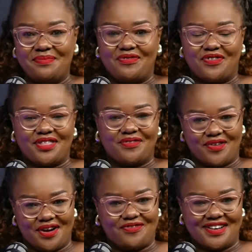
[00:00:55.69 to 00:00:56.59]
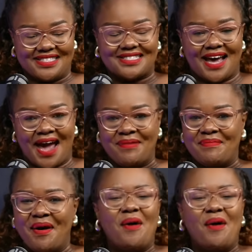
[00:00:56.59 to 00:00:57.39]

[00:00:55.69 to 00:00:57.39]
me for the very first time,